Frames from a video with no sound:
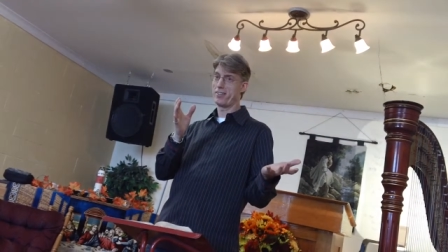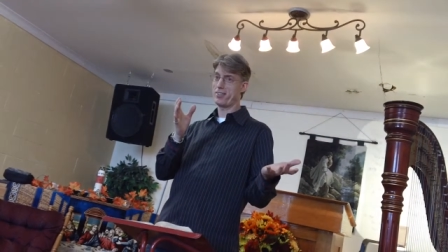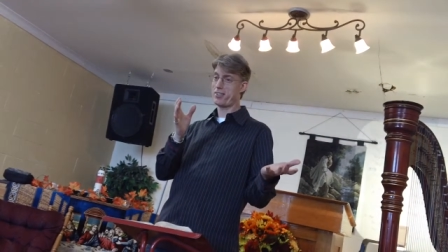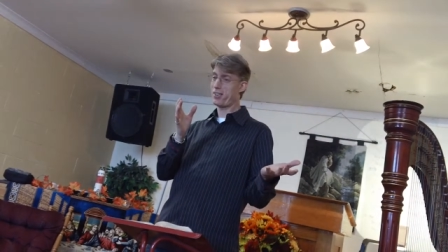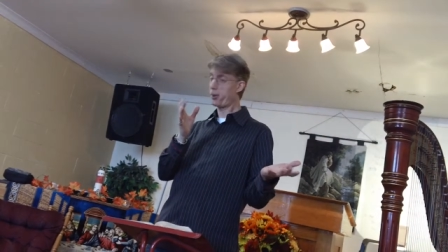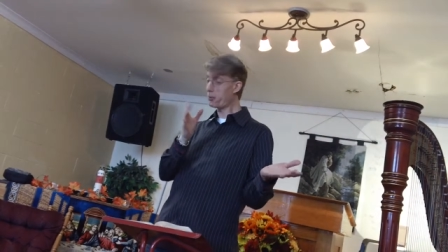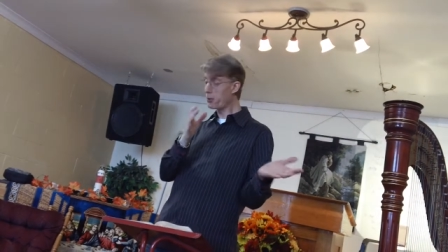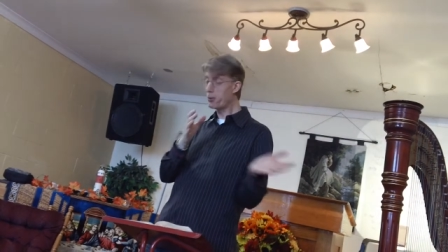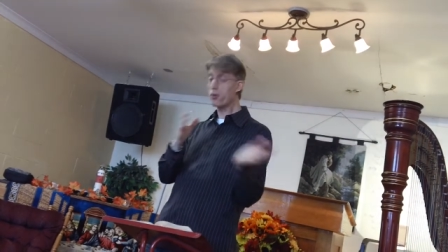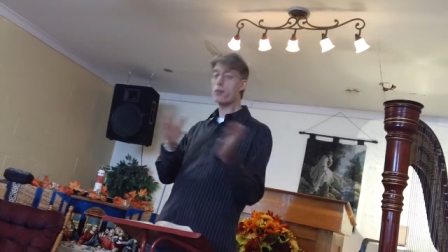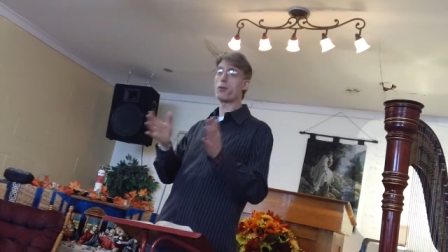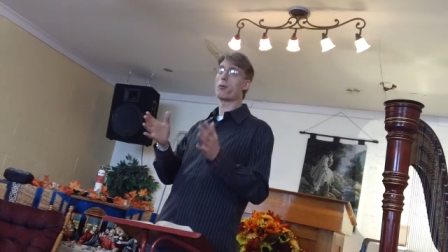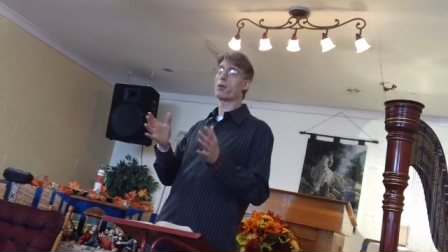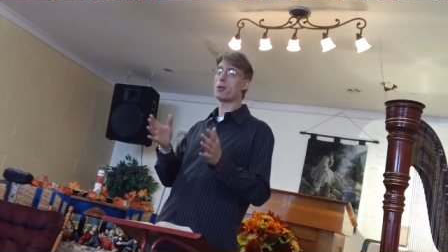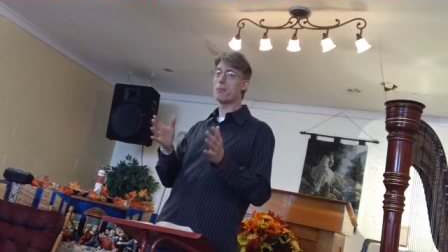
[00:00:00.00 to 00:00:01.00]
she removed
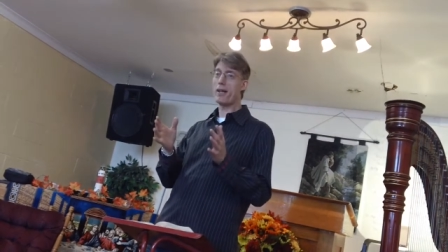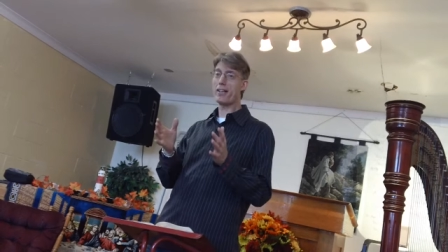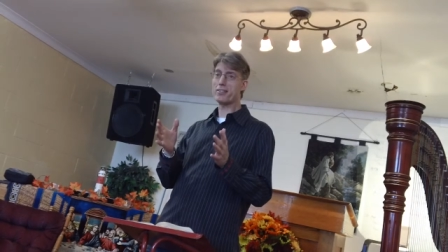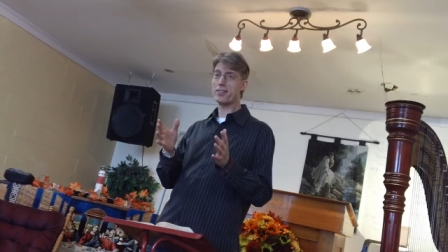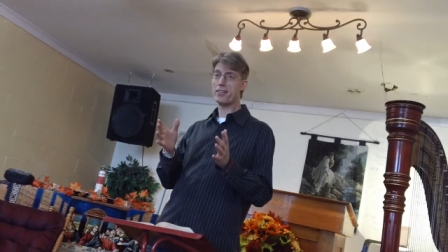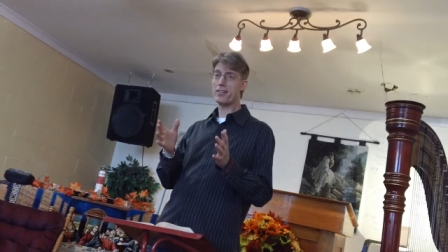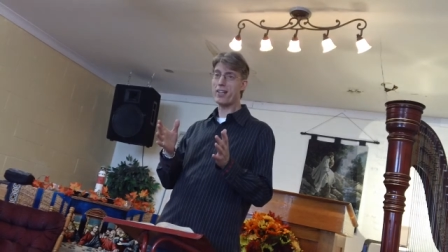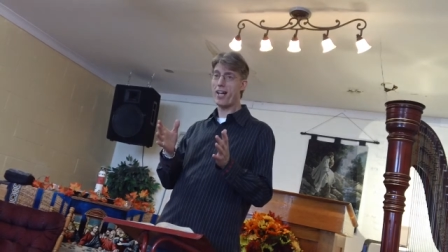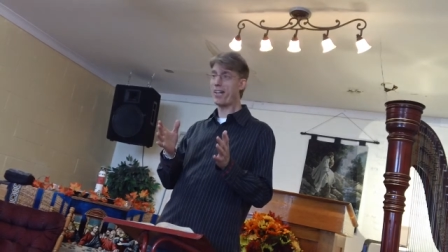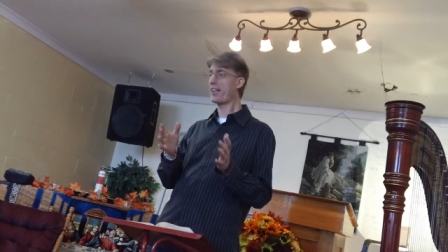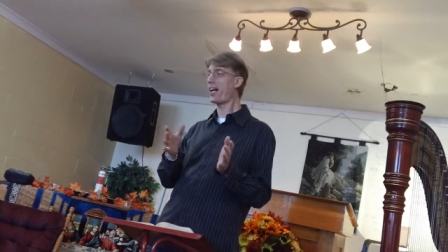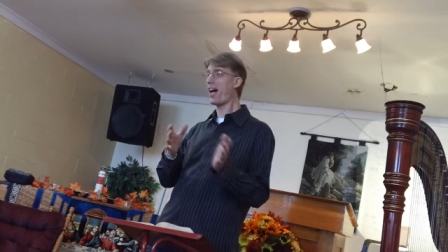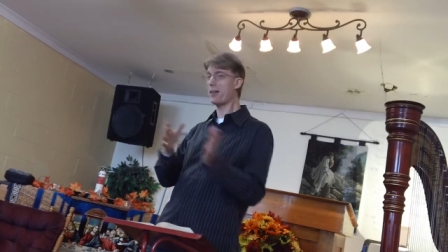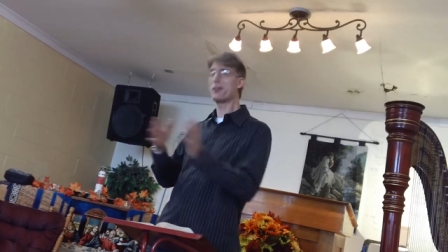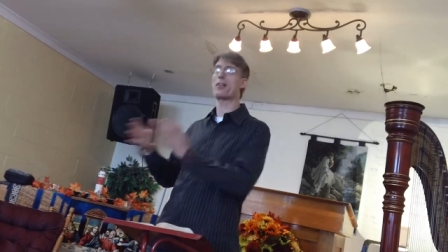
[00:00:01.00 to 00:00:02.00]
the word amazing and
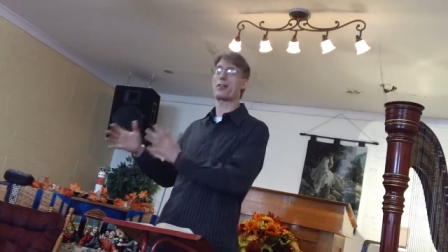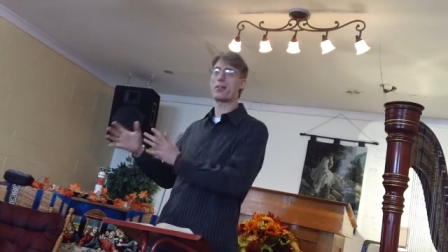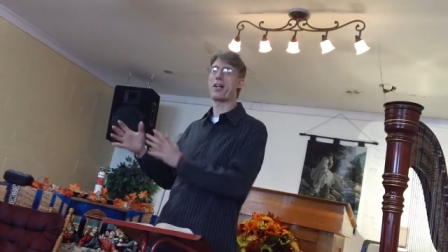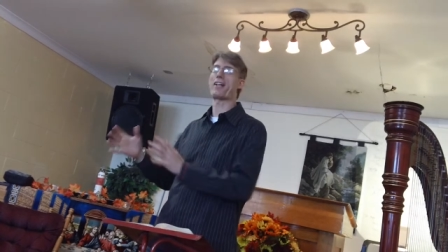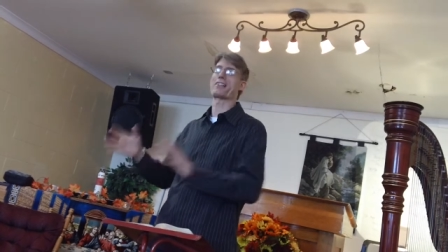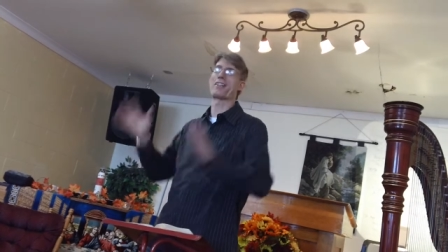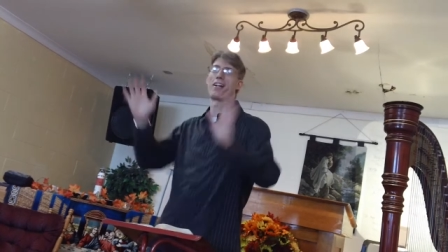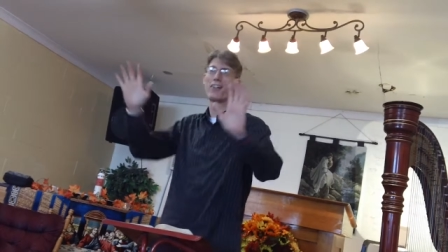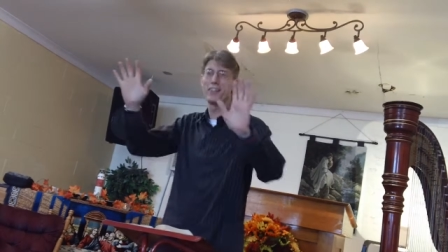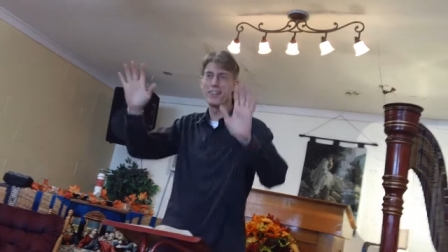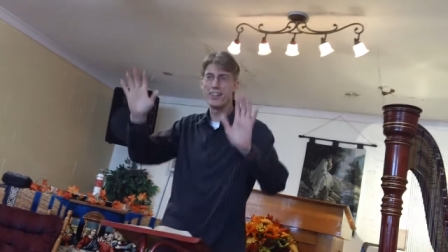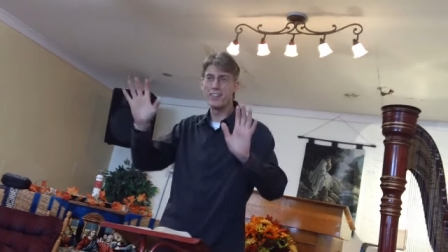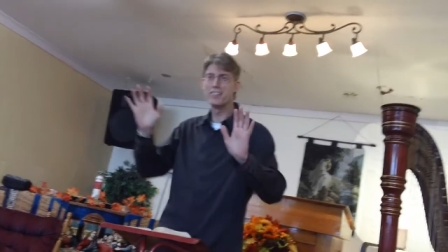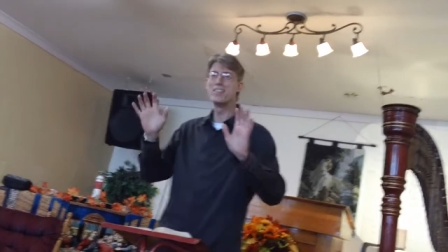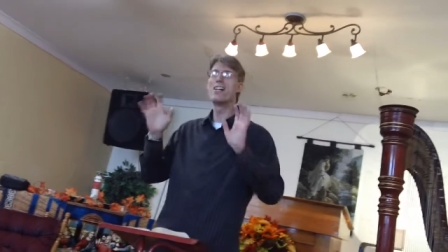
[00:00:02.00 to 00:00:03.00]
got rid of grace.
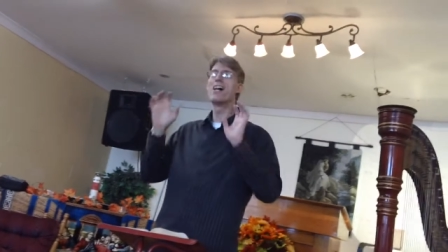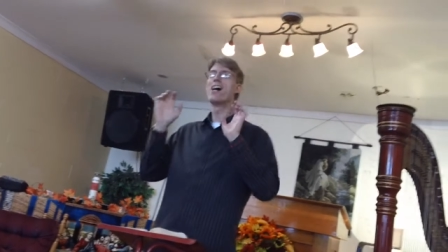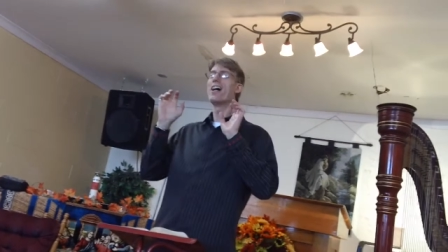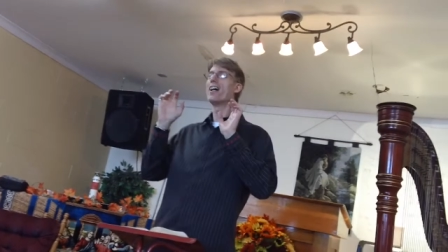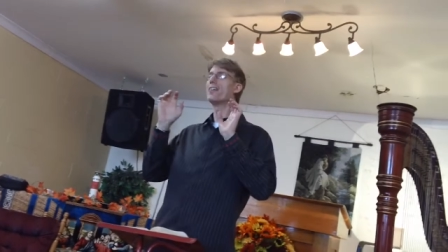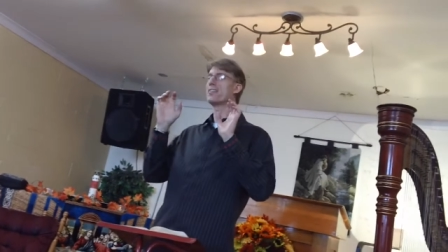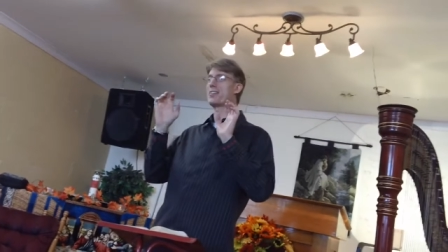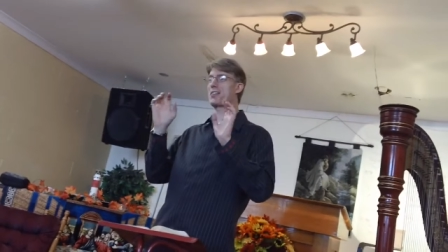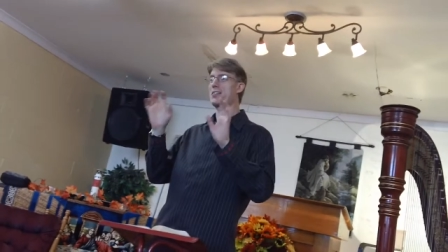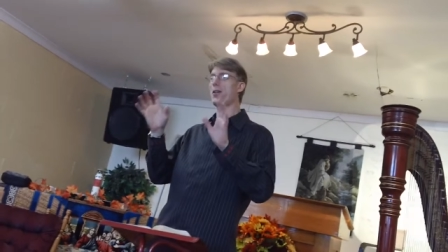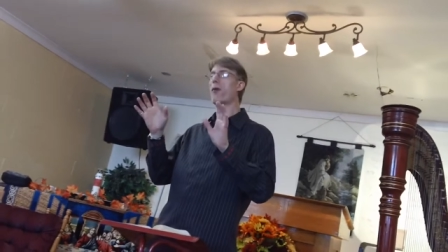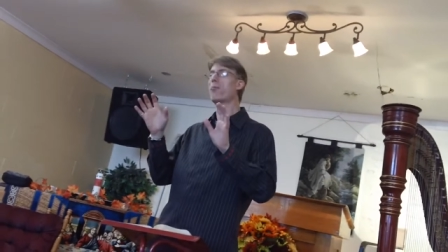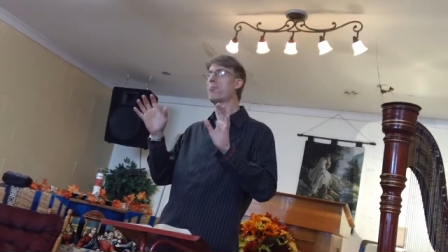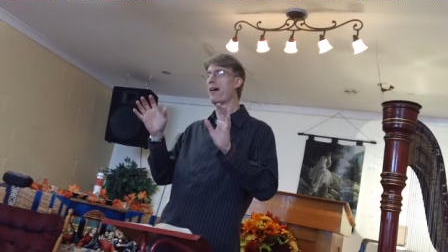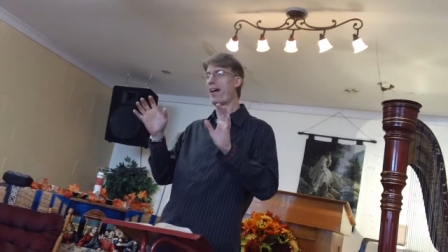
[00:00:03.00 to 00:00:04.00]
It was
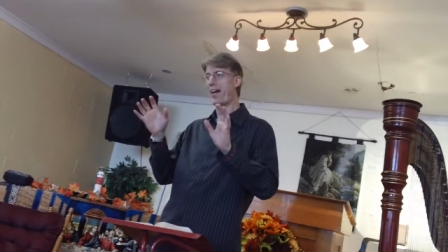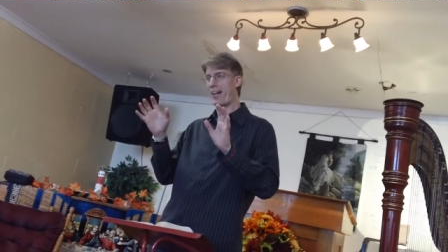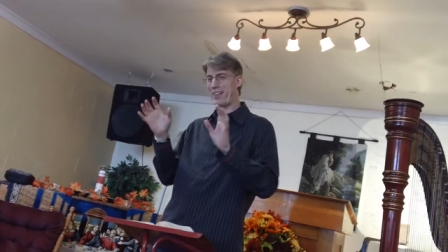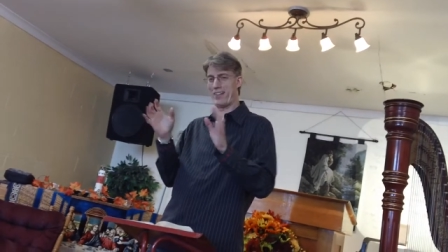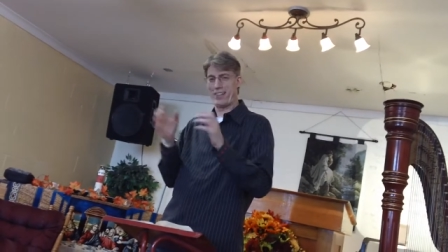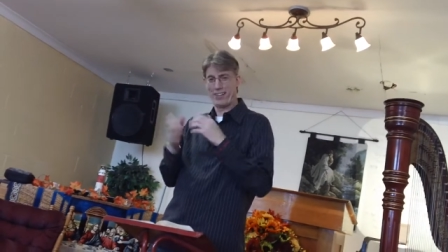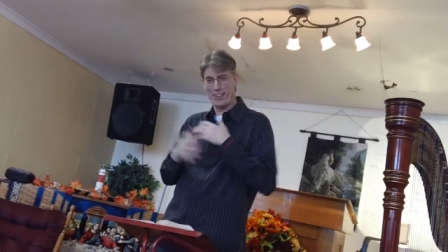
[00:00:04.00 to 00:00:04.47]
so bad.